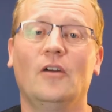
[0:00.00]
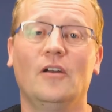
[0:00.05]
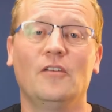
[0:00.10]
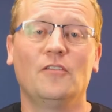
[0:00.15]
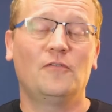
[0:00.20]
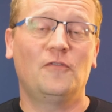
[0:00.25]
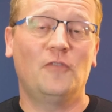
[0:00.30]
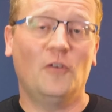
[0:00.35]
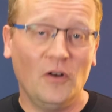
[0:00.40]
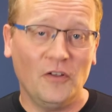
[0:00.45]
right, the
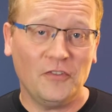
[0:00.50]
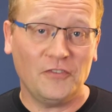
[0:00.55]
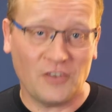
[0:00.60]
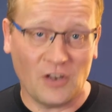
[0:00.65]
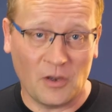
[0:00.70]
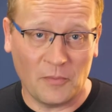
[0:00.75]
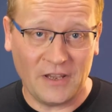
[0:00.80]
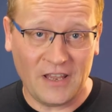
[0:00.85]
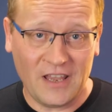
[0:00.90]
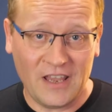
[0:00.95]
fourth
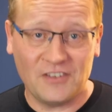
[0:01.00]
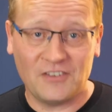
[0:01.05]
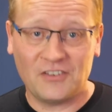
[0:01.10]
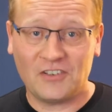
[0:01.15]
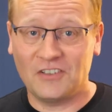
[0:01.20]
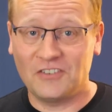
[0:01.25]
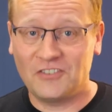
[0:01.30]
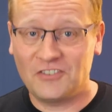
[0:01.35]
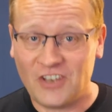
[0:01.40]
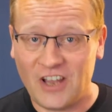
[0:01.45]
topic is
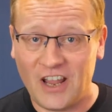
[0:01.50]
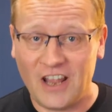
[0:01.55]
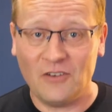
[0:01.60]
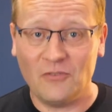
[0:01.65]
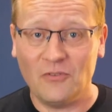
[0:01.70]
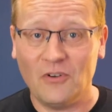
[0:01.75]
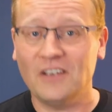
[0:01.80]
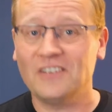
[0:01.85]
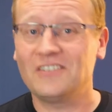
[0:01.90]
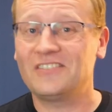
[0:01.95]

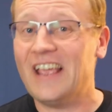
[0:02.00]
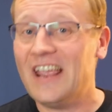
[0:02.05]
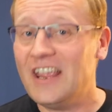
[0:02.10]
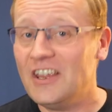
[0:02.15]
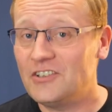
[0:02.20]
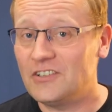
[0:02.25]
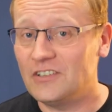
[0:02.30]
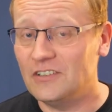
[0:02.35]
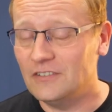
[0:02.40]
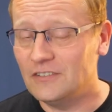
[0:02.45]

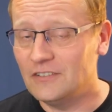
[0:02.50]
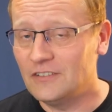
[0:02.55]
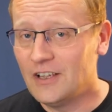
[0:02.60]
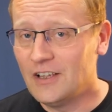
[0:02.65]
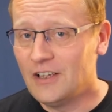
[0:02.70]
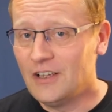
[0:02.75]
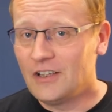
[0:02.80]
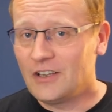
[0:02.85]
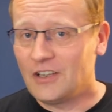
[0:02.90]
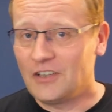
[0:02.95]
containerization.
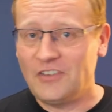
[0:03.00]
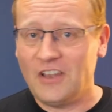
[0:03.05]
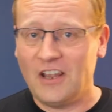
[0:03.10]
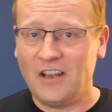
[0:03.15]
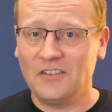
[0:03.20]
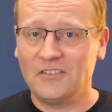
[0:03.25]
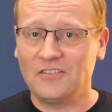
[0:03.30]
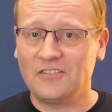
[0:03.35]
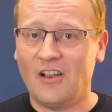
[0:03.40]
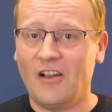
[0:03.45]

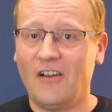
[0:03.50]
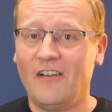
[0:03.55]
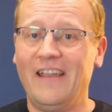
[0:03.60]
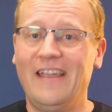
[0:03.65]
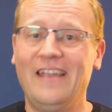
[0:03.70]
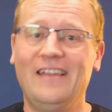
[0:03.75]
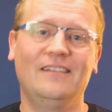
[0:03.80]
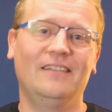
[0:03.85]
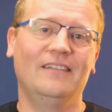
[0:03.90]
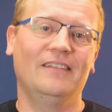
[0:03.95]
Containers are
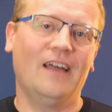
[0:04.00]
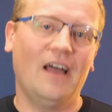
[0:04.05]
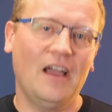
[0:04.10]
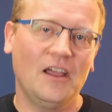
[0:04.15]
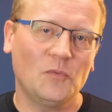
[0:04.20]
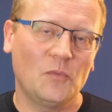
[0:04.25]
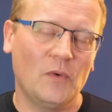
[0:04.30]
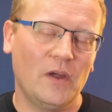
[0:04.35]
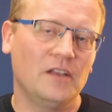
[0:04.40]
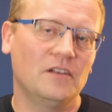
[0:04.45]
a
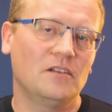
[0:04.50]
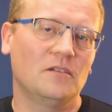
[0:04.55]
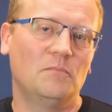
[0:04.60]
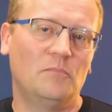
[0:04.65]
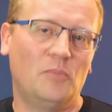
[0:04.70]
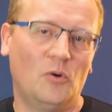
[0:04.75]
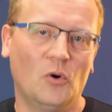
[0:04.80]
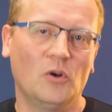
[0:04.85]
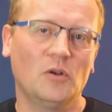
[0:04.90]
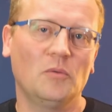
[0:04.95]
lightweight,
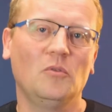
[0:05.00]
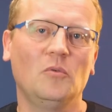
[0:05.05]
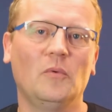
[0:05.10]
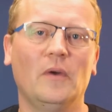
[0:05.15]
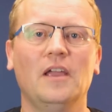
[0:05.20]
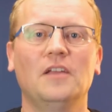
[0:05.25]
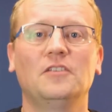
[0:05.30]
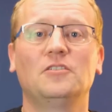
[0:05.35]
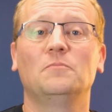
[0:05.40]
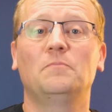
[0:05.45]
portable
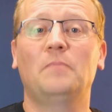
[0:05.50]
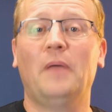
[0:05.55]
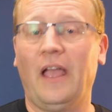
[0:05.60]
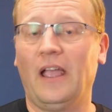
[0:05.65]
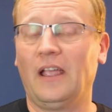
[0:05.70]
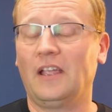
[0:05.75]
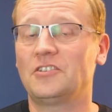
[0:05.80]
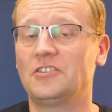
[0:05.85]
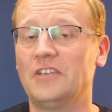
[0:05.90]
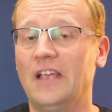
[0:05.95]
way to
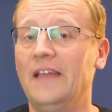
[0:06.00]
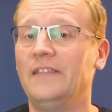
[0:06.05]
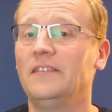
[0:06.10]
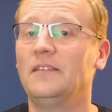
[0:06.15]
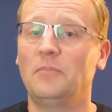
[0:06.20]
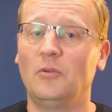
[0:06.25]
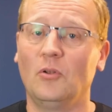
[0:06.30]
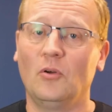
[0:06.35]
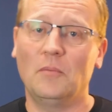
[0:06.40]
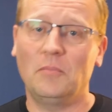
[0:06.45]
package and
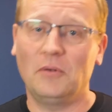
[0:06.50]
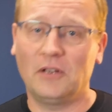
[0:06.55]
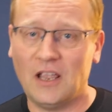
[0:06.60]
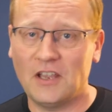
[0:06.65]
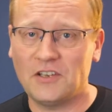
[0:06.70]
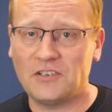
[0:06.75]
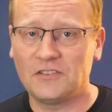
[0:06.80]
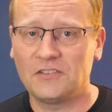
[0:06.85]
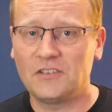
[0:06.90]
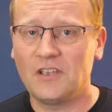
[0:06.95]
deploy
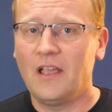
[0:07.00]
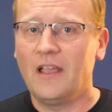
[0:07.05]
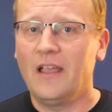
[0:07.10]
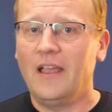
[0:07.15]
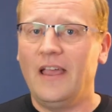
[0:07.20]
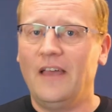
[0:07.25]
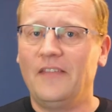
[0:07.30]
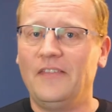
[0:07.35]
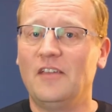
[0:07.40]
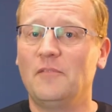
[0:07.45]
applications,
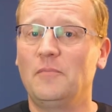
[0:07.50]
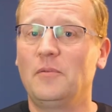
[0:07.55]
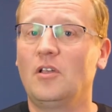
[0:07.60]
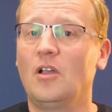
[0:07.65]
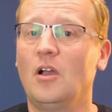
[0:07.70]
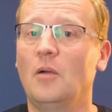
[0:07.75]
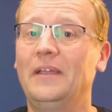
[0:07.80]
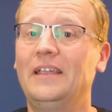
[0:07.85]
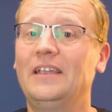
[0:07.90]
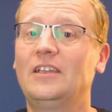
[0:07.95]
and they have
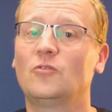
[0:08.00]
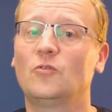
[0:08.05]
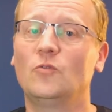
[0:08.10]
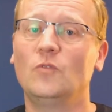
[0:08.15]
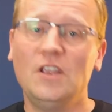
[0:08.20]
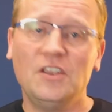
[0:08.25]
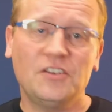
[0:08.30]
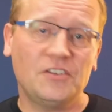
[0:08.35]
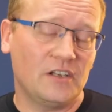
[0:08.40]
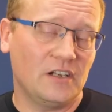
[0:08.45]
become
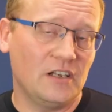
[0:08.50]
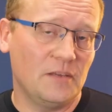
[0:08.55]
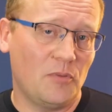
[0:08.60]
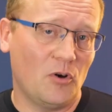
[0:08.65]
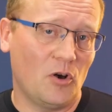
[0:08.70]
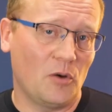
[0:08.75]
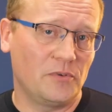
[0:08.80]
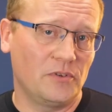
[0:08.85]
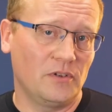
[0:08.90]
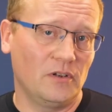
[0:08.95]
increasingly
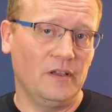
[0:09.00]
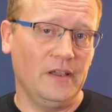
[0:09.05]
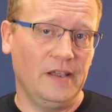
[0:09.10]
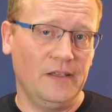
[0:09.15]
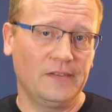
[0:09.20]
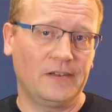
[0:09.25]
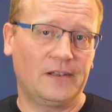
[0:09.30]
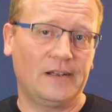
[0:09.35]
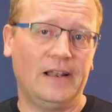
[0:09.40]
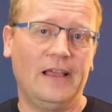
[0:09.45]
popular
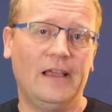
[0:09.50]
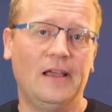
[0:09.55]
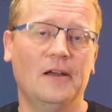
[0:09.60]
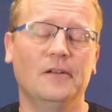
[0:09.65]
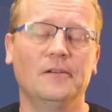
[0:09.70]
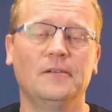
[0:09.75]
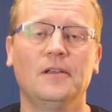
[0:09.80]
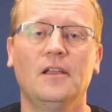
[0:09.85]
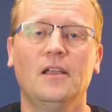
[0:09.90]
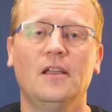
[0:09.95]
in the
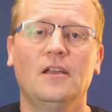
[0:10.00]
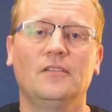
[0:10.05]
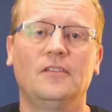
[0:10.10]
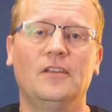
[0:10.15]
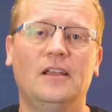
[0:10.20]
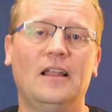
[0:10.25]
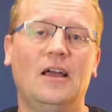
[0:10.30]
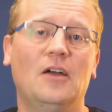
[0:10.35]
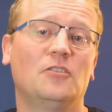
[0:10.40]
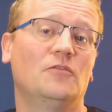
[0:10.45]
cloud.
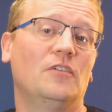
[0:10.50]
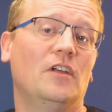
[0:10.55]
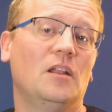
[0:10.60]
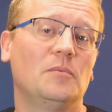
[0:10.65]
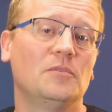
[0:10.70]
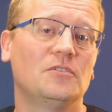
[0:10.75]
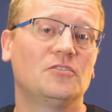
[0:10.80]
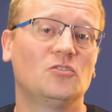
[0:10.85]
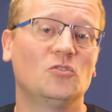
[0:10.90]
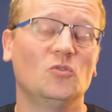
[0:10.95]
They allow
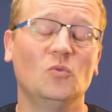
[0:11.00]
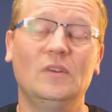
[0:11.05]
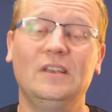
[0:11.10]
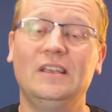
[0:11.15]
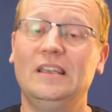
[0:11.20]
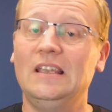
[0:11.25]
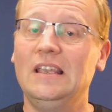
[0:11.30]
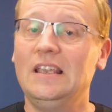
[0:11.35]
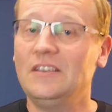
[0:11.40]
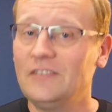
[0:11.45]
developers to
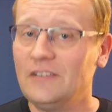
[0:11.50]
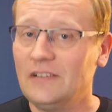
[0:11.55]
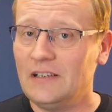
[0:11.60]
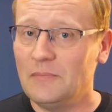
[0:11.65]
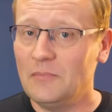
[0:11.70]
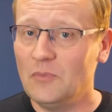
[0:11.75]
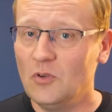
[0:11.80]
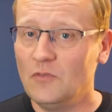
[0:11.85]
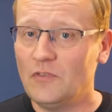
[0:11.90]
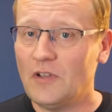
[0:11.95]
easily
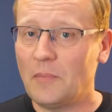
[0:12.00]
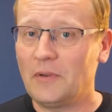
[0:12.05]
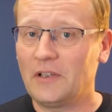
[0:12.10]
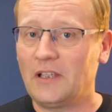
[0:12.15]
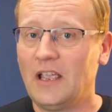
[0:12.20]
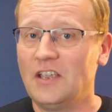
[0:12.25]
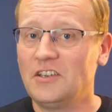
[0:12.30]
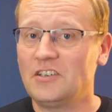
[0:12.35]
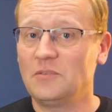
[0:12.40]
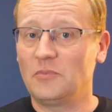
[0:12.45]
move
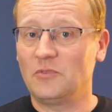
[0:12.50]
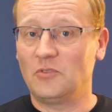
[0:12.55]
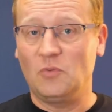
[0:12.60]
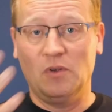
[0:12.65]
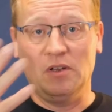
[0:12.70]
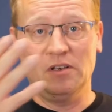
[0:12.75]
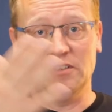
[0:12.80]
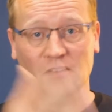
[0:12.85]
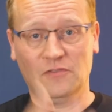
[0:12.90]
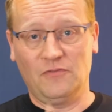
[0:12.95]
applications
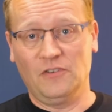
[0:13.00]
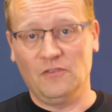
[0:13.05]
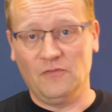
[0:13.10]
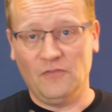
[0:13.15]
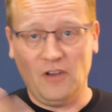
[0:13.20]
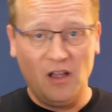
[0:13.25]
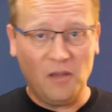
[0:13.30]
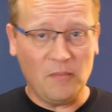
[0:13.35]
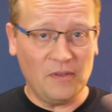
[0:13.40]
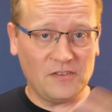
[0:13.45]
between different
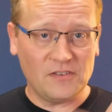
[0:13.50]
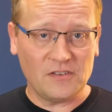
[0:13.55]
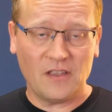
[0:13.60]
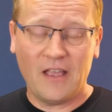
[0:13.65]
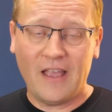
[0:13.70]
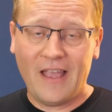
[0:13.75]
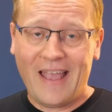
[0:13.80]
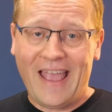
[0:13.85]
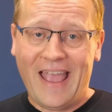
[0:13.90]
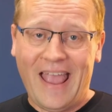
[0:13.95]
environments
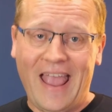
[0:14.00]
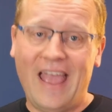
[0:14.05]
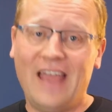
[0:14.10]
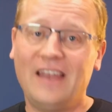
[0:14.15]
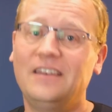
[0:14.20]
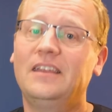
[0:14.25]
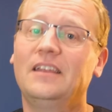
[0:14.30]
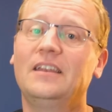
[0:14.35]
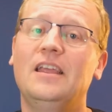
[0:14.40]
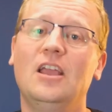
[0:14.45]

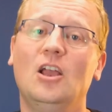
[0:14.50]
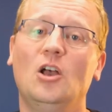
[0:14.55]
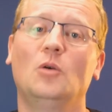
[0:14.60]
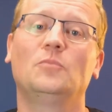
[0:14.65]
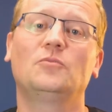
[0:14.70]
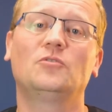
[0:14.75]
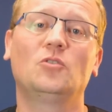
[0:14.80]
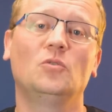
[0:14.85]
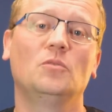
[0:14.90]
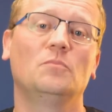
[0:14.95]
and can
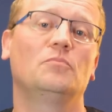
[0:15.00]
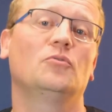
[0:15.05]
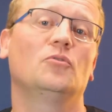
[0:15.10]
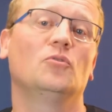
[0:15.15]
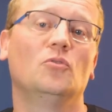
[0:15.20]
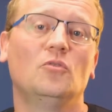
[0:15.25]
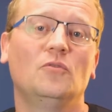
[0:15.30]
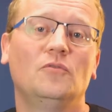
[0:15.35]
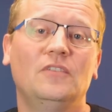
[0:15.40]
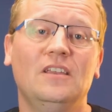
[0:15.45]
help to
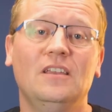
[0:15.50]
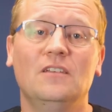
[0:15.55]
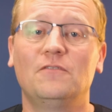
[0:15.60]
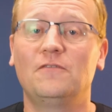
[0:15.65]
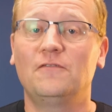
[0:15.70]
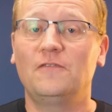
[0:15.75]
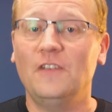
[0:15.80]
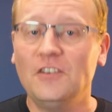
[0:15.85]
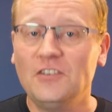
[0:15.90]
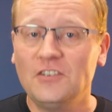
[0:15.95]
improve the
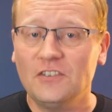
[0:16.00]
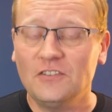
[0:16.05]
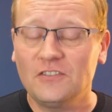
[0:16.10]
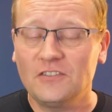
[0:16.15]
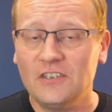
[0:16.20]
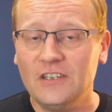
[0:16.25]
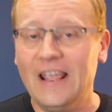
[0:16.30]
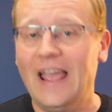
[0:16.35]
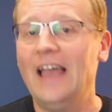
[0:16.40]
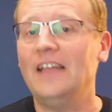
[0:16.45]

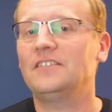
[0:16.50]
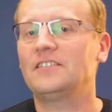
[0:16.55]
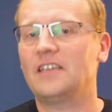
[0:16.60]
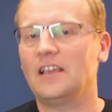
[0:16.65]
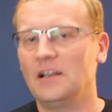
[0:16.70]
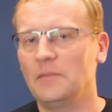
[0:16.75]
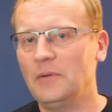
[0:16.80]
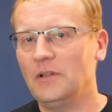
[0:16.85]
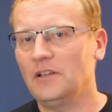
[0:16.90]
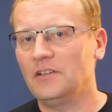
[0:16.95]
efficiency and
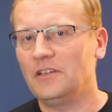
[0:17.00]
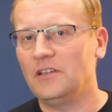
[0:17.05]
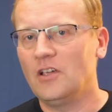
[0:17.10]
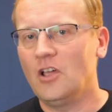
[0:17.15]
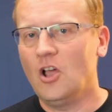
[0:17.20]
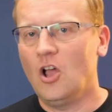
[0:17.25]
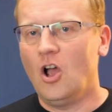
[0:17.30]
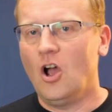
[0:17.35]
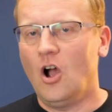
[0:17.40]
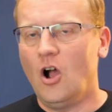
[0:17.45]
scalability
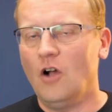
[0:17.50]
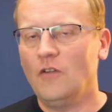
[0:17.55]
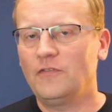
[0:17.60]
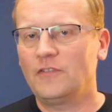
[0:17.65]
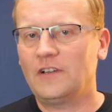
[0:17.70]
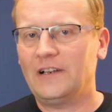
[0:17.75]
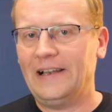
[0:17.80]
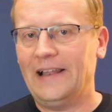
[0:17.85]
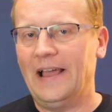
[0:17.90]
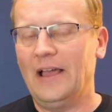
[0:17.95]
of
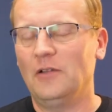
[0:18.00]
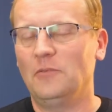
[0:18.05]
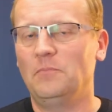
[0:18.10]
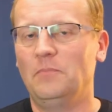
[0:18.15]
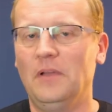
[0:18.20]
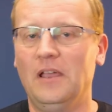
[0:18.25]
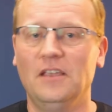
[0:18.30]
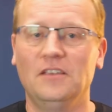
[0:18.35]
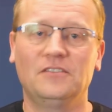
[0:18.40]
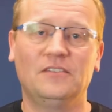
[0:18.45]

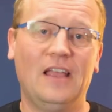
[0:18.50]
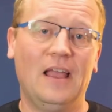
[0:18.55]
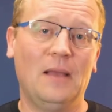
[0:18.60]
cloud-based